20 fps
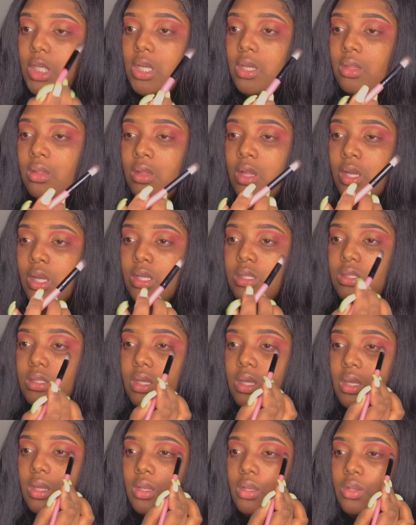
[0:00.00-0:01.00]
like I
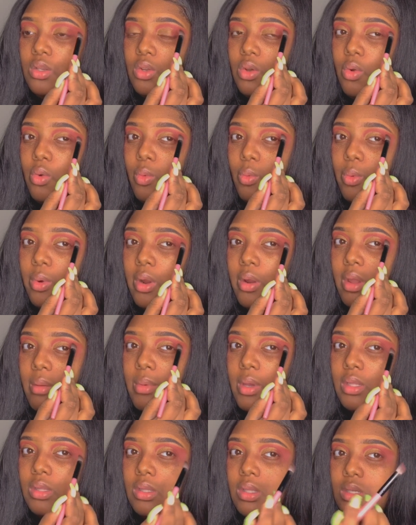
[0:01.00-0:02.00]
said, don't worry
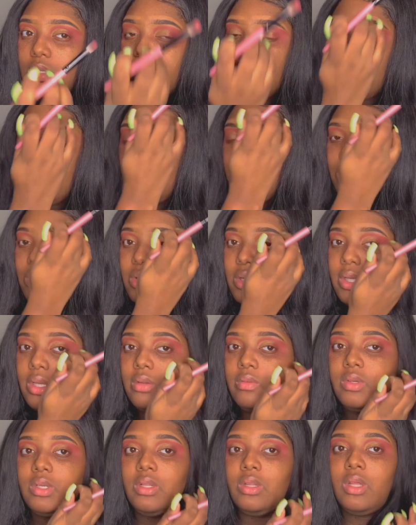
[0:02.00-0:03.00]
about this because we're going to get
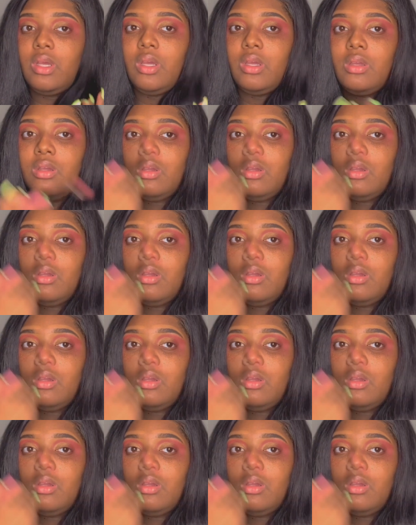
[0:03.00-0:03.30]
rid of that.